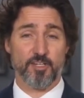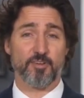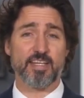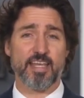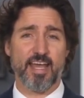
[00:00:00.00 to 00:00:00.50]

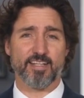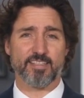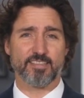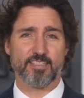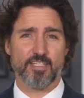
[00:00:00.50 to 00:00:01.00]
Here in
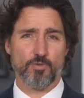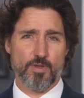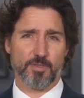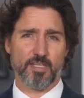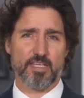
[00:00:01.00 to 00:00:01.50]
Canada,
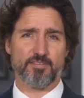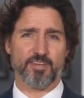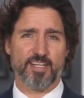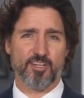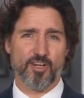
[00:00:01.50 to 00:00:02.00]
we believe
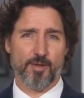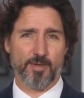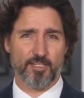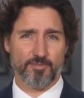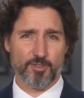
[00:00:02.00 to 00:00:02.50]
in
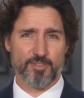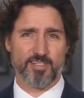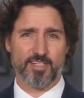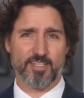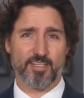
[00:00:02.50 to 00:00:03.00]
economic
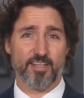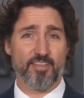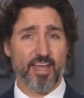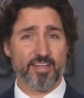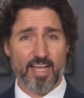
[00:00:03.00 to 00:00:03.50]
diversity, and
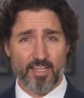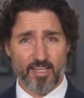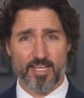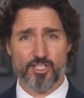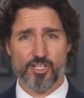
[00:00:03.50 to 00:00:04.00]
that
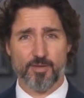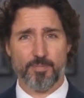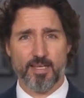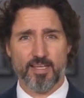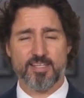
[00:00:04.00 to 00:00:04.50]
allyship
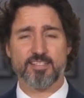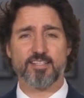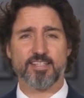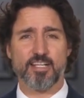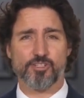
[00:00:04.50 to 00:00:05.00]
is
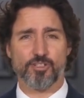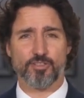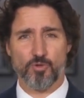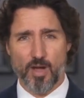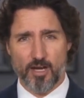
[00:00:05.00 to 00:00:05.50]
essential
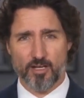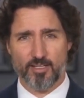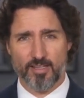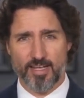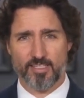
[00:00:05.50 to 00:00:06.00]
to our
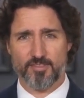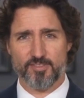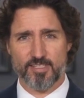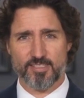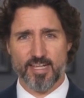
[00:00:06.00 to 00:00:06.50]
collective
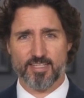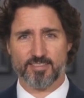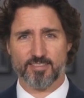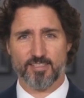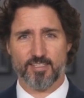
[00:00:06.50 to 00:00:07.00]

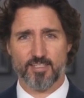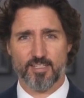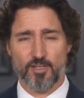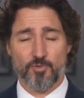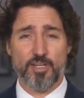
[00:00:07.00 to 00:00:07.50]
success.
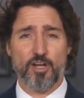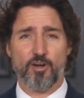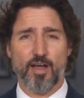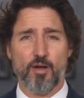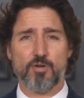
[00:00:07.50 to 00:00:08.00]
We
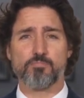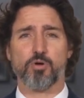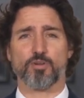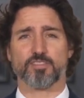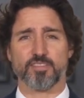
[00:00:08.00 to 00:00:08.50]
know how
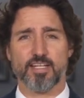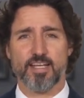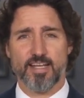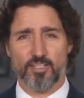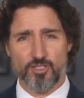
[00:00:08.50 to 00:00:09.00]
important
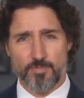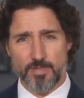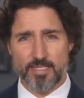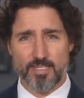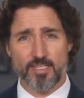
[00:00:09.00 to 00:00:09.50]

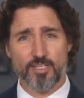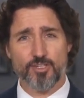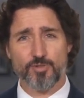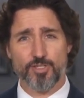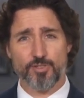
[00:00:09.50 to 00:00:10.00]

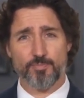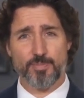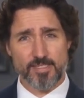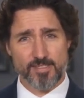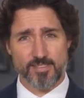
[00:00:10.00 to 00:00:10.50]
LGBTQ2
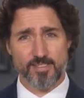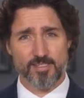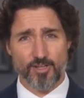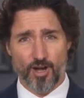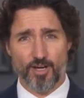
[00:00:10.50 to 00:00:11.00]

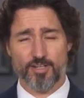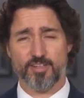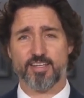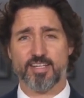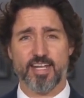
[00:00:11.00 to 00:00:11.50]
businesses are
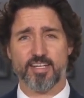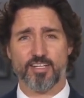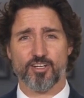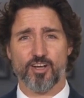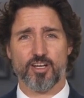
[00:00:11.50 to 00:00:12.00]
to the
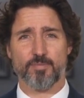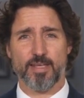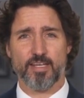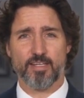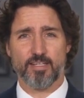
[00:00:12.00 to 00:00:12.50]
Canadian
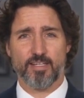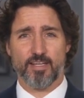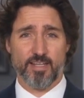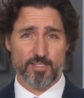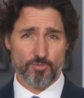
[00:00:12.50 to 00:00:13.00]
economy,
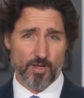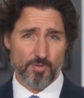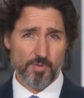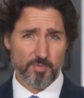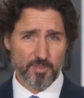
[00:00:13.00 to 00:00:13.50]
and that's why
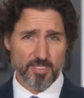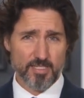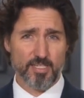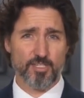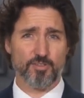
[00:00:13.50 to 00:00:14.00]
we will
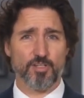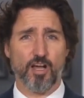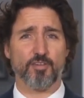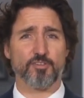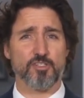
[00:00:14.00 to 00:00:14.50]
continue to
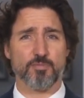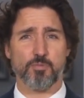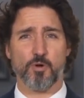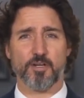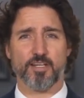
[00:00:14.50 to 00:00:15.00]
offer
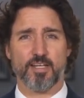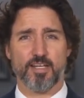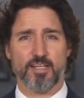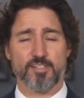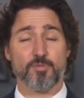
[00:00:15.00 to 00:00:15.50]
support
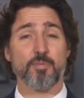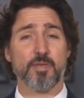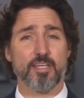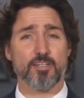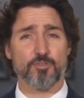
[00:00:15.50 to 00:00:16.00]
as we
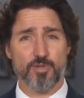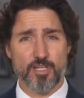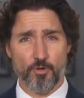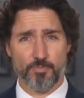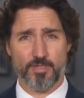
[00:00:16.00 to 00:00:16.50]
begin to
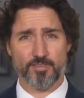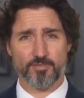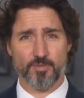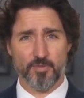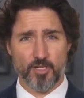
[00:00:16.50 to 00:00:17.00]
reopen
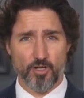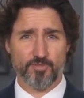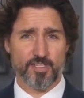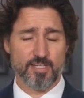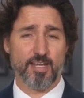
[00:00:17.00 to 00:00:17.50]
from the
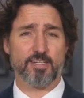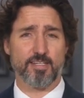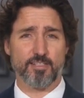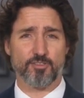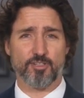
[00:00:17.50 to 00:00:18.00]

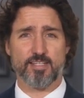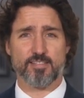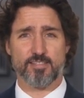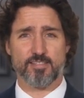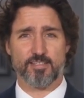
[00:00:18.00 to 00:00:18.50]
COVID-19
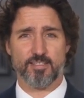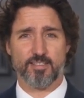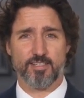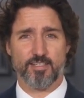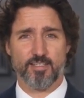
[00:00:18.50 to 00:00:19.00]
crisis.
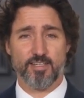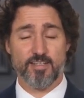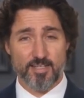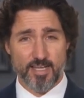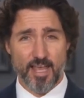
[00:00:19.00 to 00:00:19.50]
And
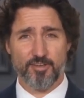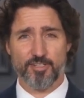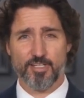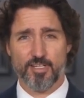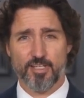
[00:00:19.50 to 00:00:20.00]

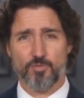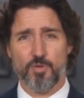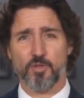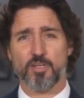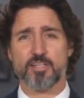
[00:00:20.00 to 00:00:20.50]
together, we
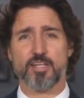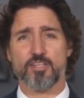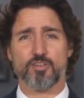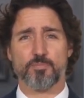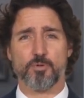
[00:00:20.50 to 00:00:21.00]
will
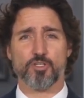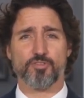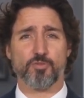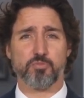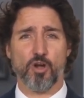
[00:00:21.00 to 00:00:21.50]
continue to push
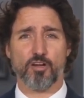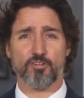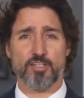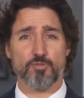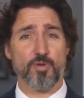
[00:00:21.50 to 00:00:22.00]
for
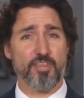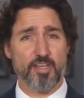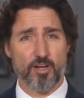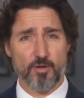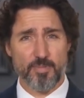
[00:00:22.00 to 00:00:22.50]
progress
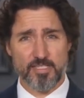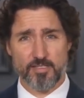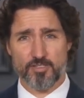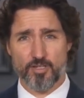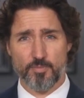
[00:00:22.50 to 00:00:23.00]
within our
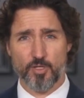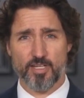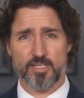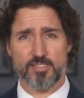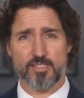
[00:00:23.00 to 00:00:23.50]
business
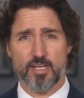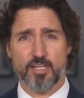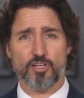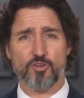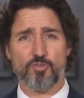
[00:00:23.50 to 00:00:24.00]
communities
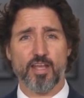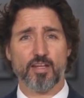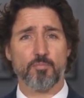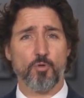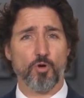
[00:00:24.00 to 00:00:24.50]
to
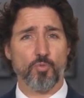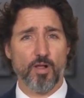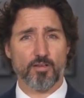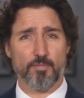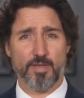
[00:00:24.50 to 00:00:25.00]
create a more
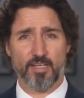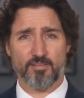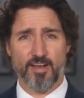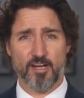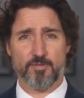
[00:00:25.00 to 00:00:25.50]
welcoming
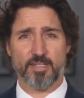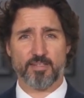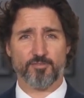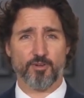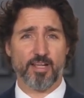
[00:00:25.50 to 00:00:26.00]

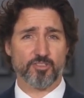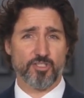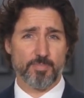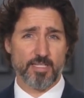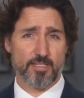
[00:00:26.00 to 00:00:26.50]
environment for
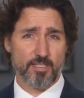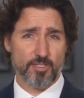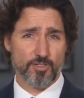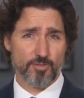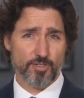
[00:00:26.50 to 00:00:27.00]

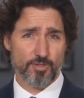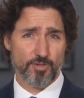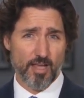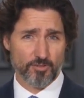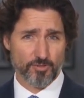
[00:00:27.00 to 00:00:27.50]

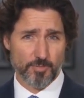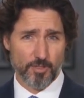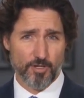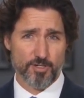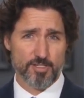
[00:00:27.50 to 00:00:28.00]
LGBTQ2
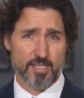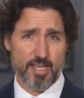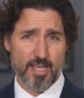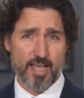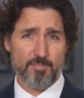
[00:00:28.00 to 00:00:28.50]
entrepreneurs
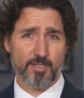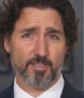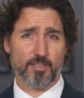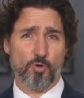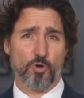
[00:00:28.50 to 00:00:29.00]
and
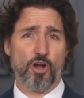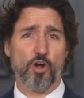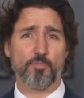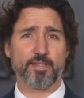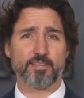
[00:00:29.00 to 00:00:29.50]
build a more
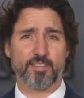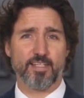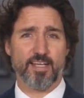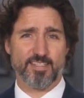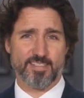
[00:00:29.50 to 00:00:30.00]
open,
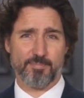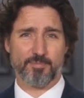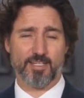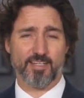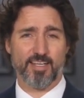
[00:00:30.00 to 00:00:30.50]

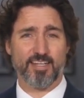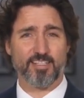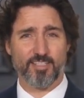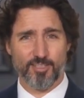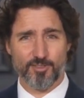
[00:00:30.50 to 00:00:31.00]
accepting, and
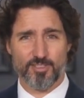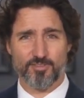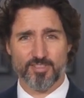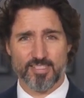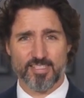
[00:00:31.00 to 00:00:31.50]

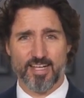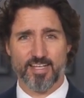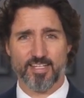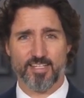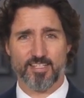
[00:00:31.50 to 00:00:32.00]
inclusive
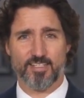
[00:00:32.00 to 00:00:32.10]
society.